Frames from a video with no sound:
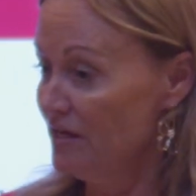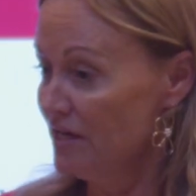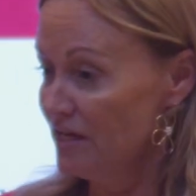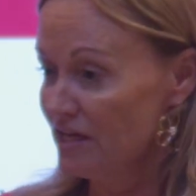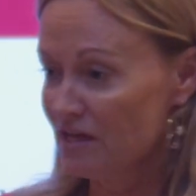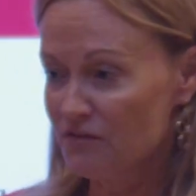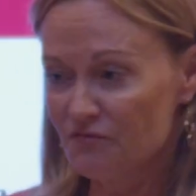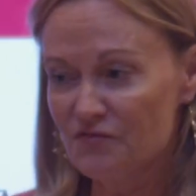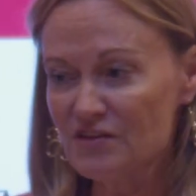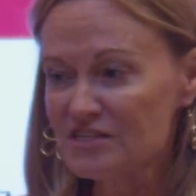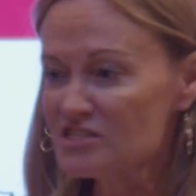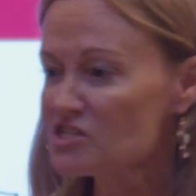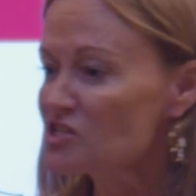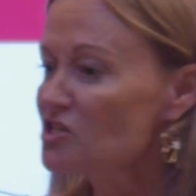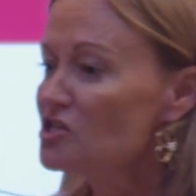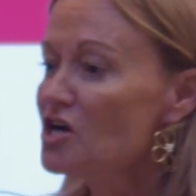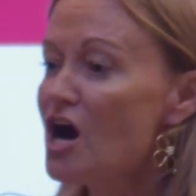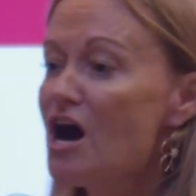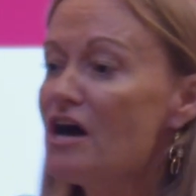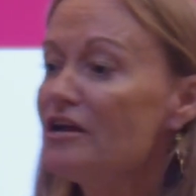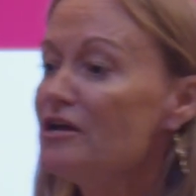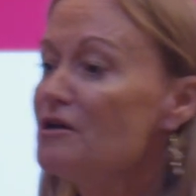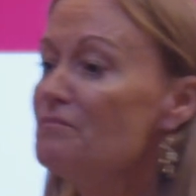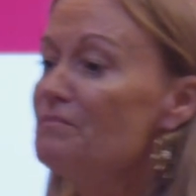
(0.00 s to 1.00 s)
if it's
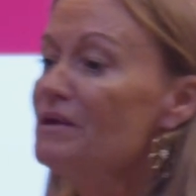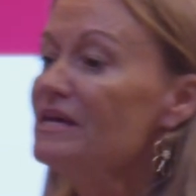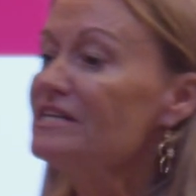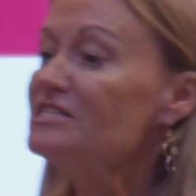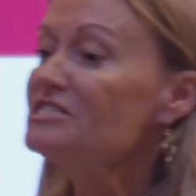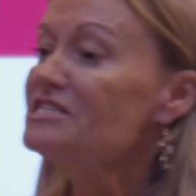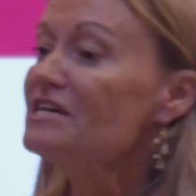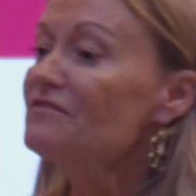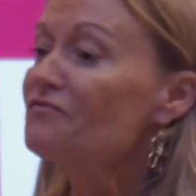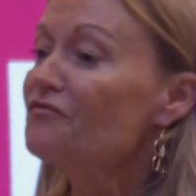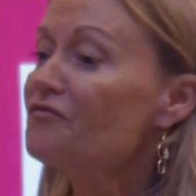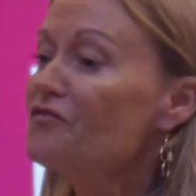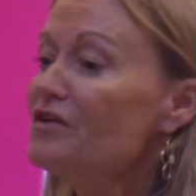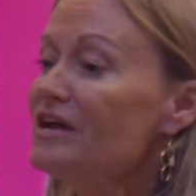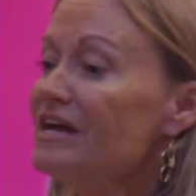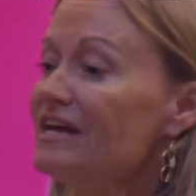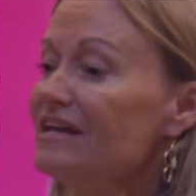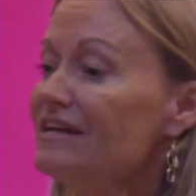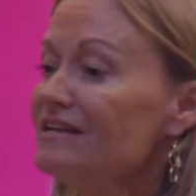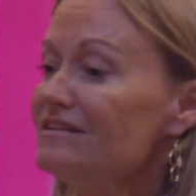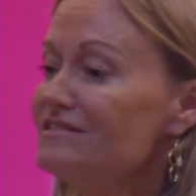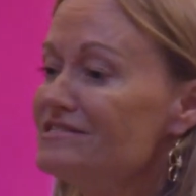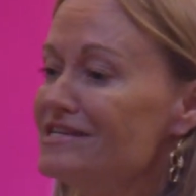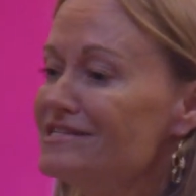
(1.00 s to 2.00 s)
gonna be
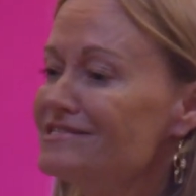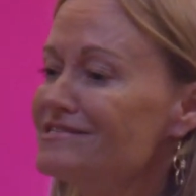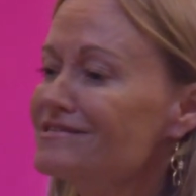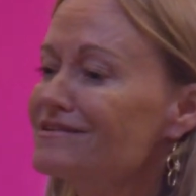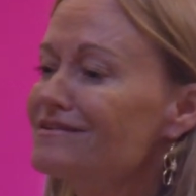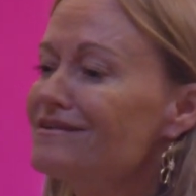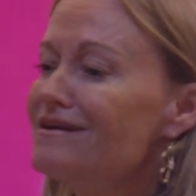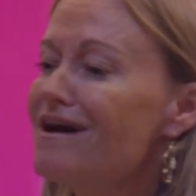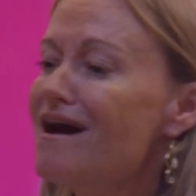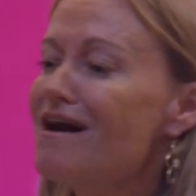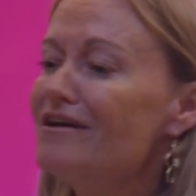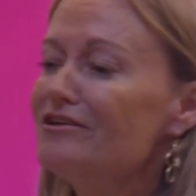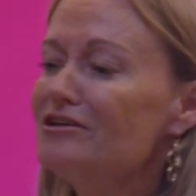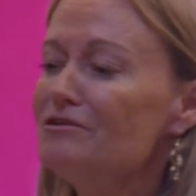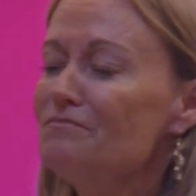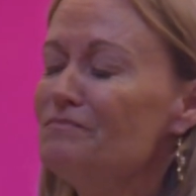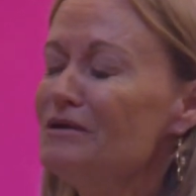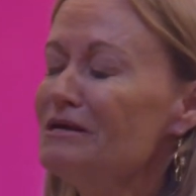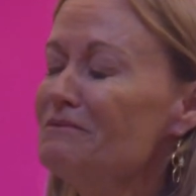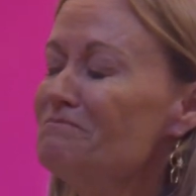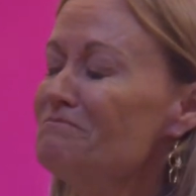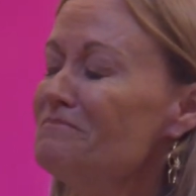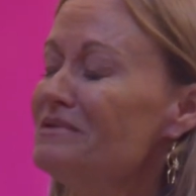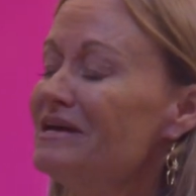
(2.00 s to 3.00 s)
different, it's gonna
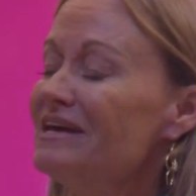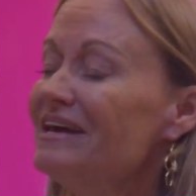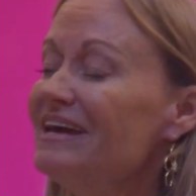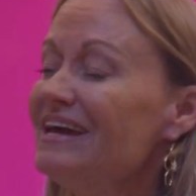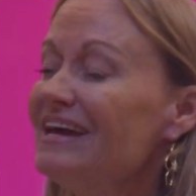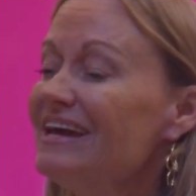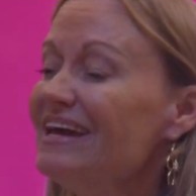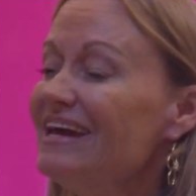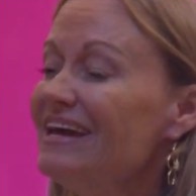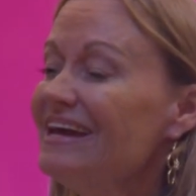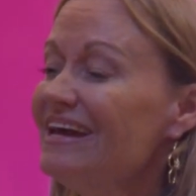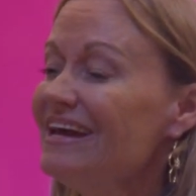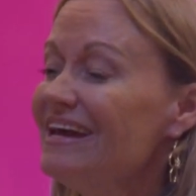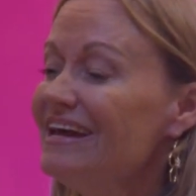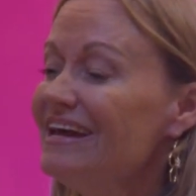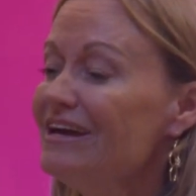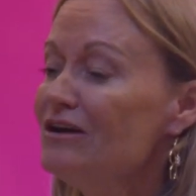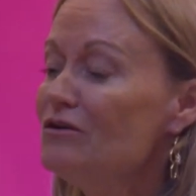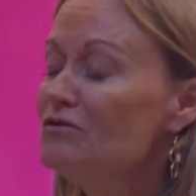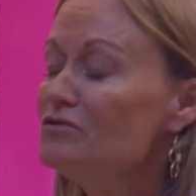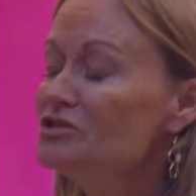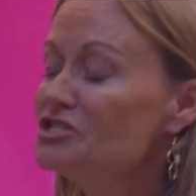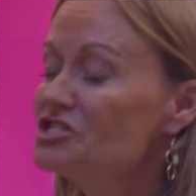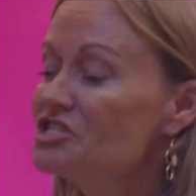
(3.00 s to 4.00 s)
be me
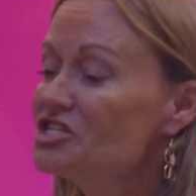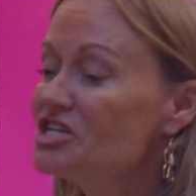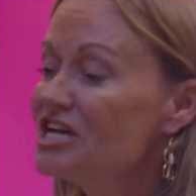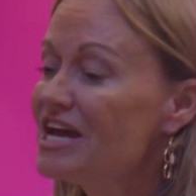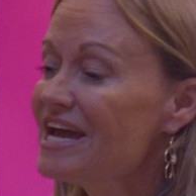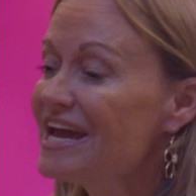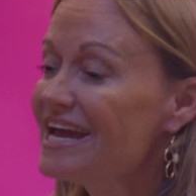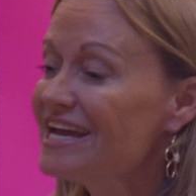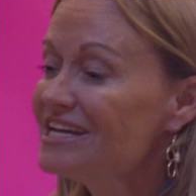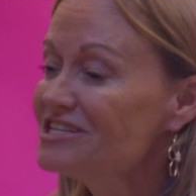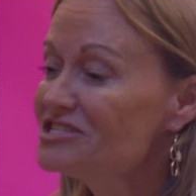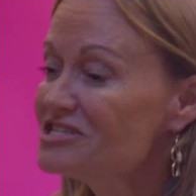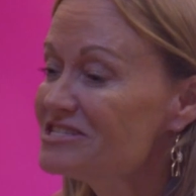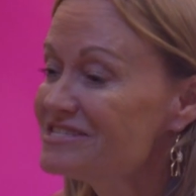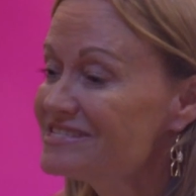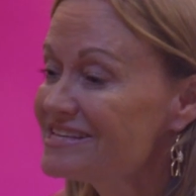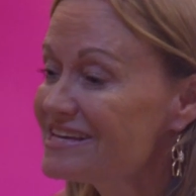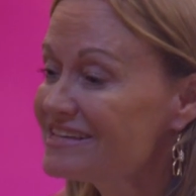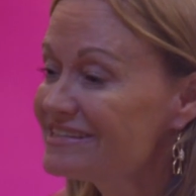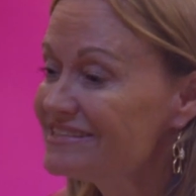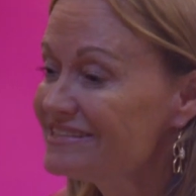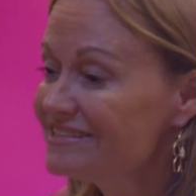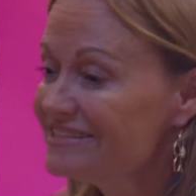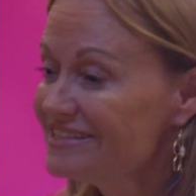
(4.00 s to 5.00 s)
who changes
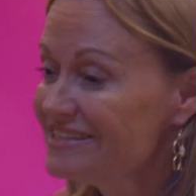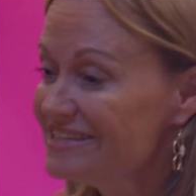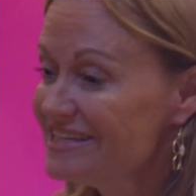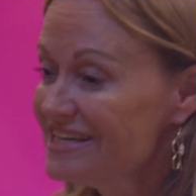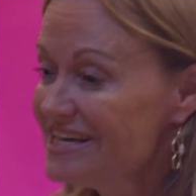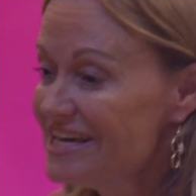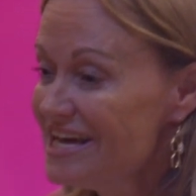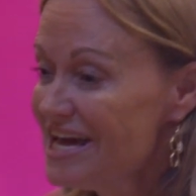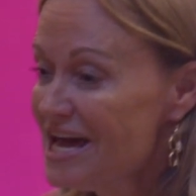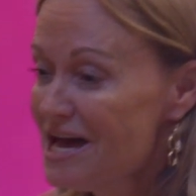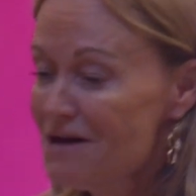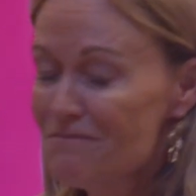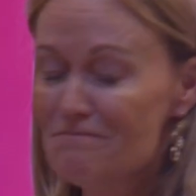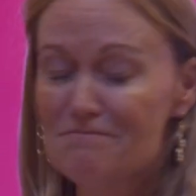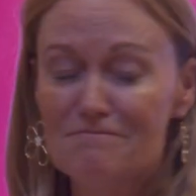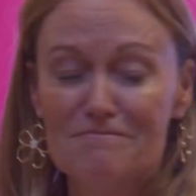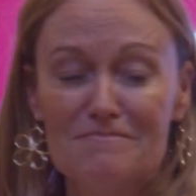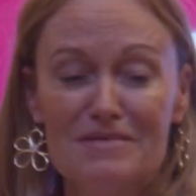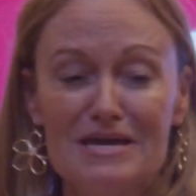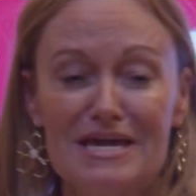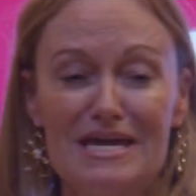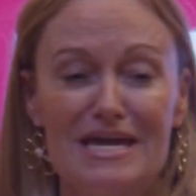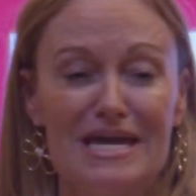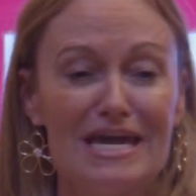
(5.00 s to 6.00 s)
it.
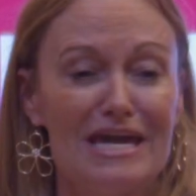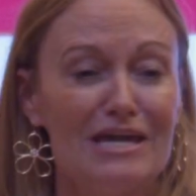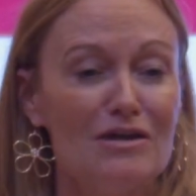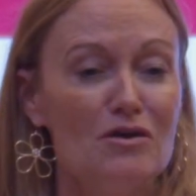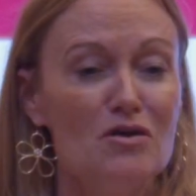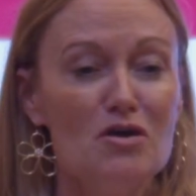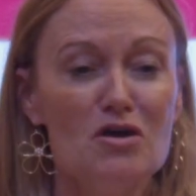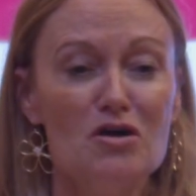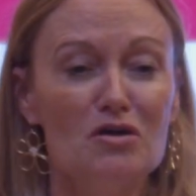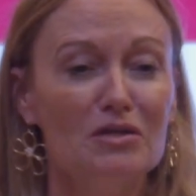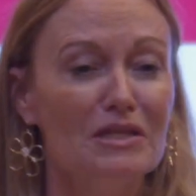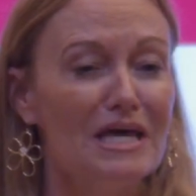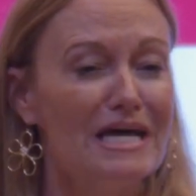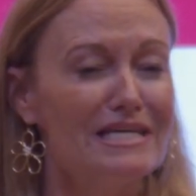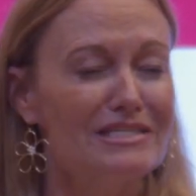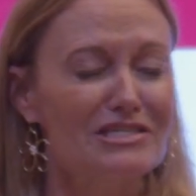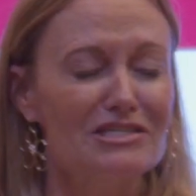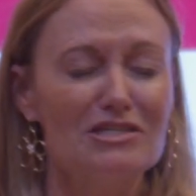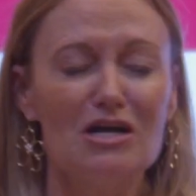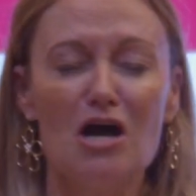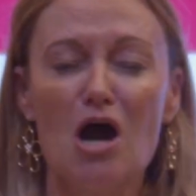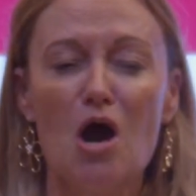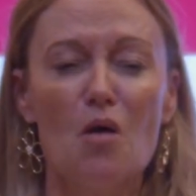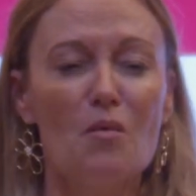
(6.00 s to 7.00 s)
Me who lets
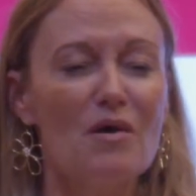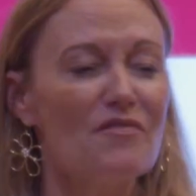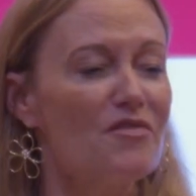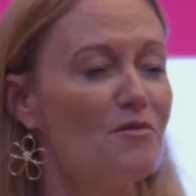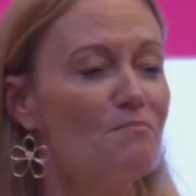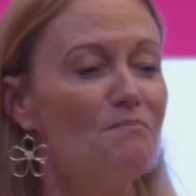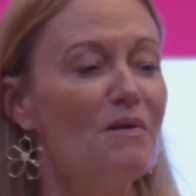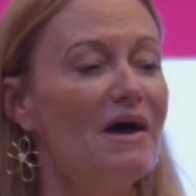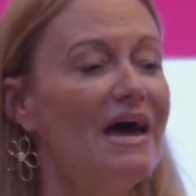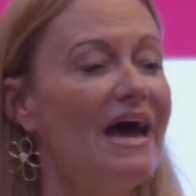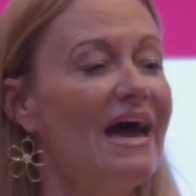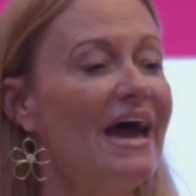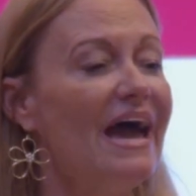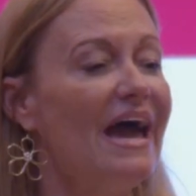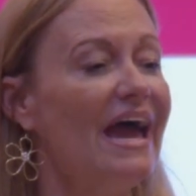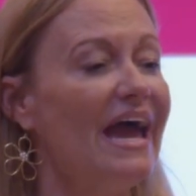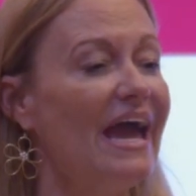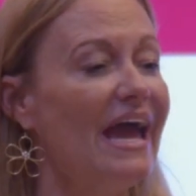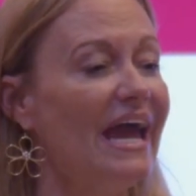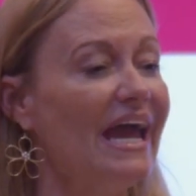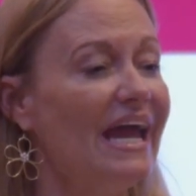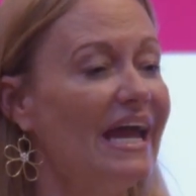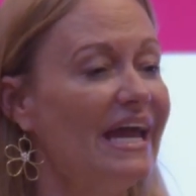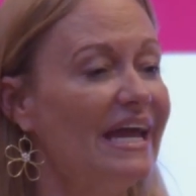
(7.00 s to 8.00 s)
go of the
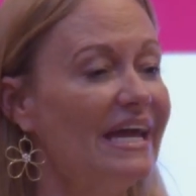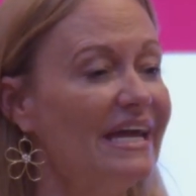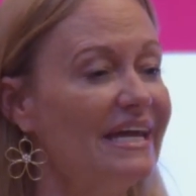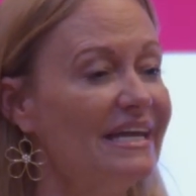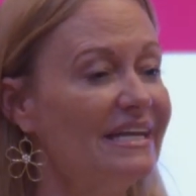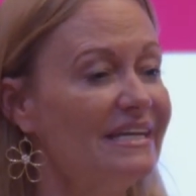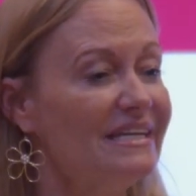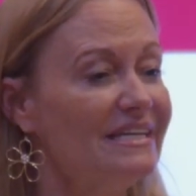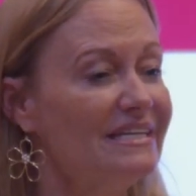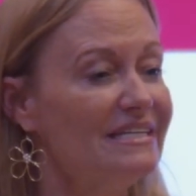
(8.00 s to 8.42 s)
pain.